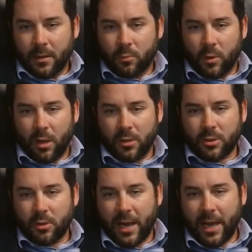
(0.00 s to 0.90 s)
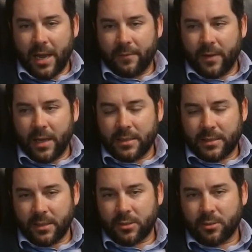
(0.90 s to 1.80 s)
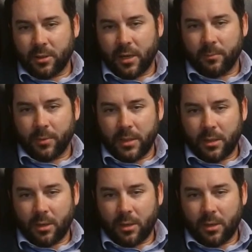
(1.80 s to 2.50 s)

We also have a sister company